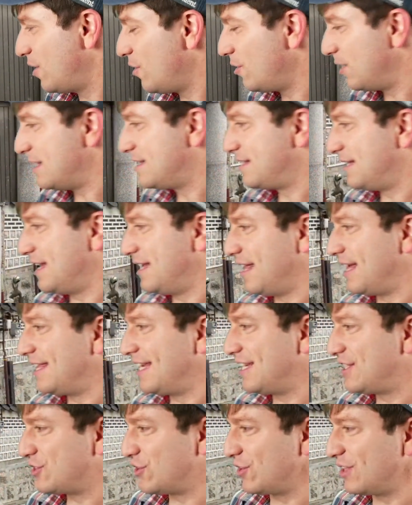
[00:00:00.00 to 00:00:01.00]
Oh, I
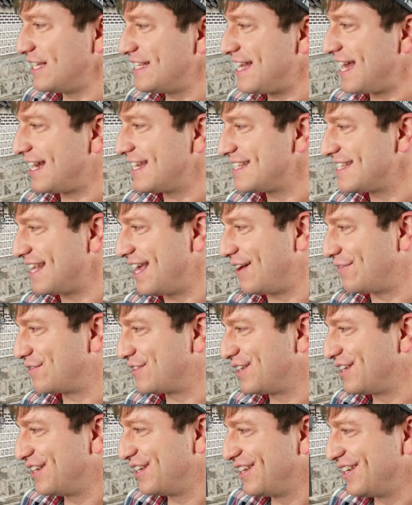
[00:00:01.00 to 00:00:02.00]
think it's 30 seconds
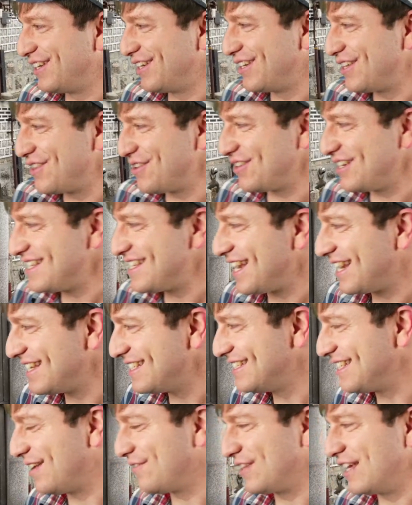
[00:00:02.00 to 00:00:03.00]
left. 30
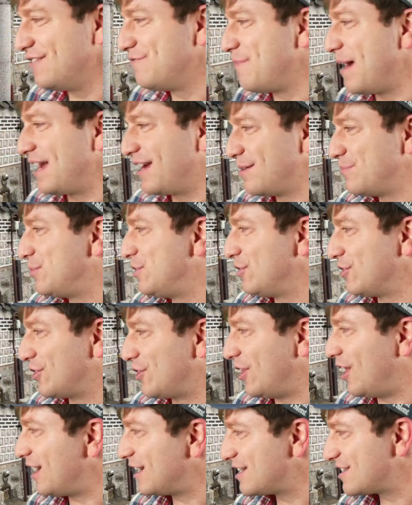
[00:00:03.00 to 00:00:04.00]
seconds left. If my computer
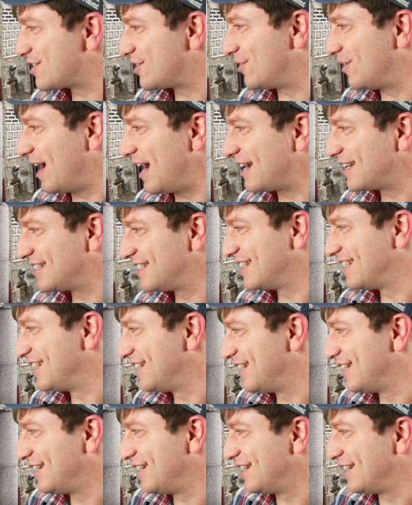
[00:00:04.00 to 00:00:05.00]
clock is correct,
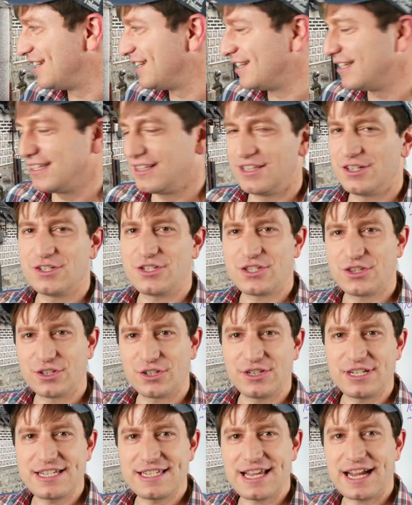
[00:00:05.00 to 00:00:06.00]
there's
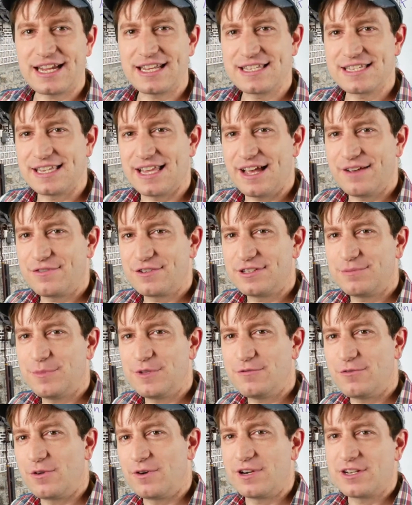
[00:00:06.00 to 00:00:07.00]
30 seconds left
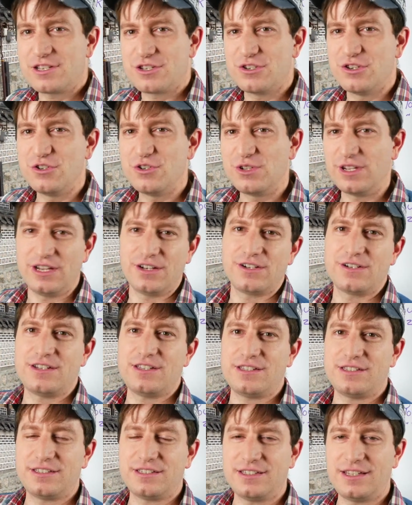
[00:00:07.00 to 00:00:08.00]
before it's New
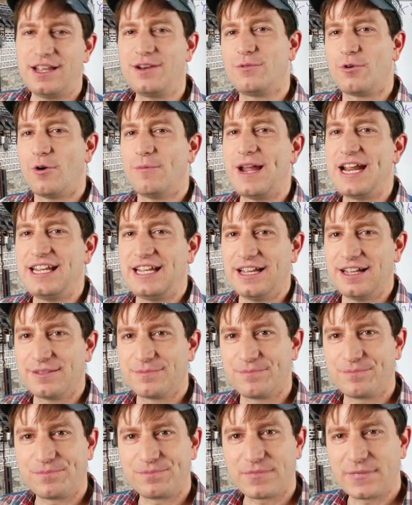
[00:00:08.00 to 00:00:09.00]
Year's in Romania.
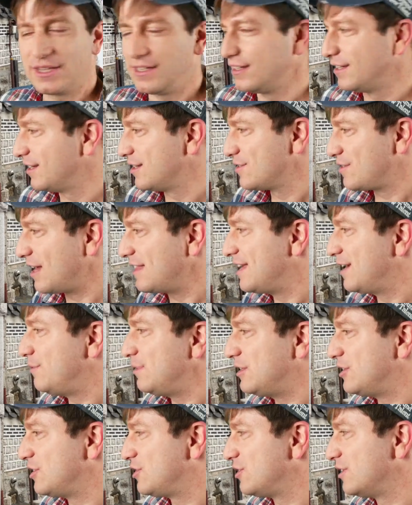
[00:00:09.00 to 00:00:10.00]
So I think
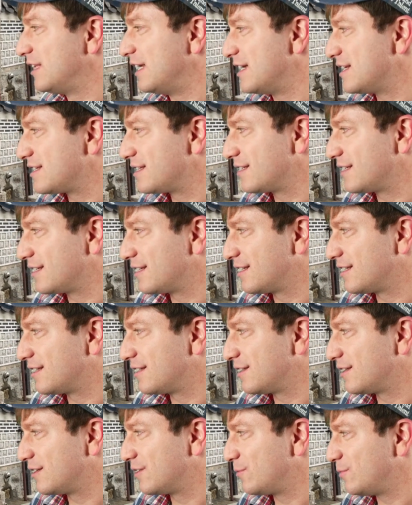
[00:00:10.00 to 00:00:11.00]
we should do this
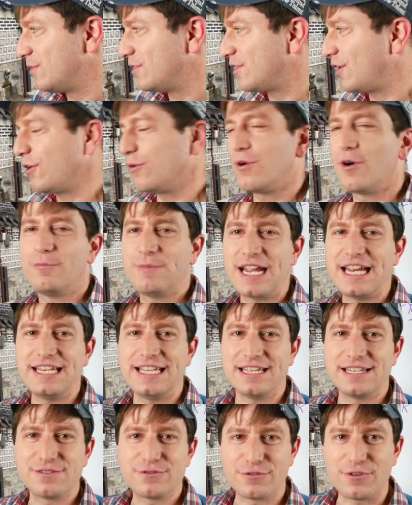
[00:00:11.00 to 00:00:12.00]
with our
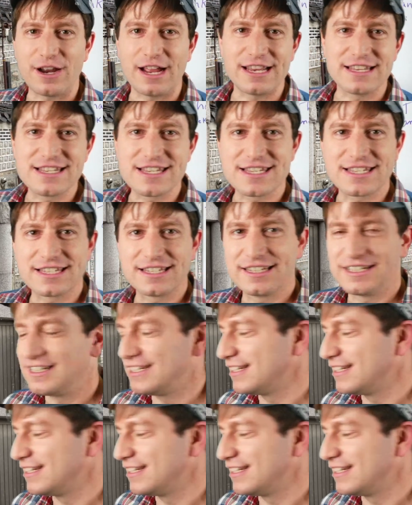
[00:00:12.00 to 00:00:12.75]
Romanian friends.